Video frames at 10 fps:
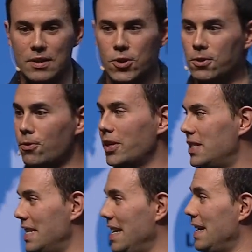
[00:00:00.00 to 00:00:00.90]
So if we're going
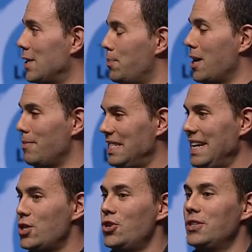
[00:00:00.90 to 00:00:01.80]
to say
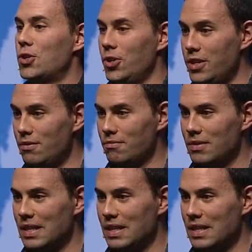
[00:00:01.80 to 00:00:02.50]
experimentation is good,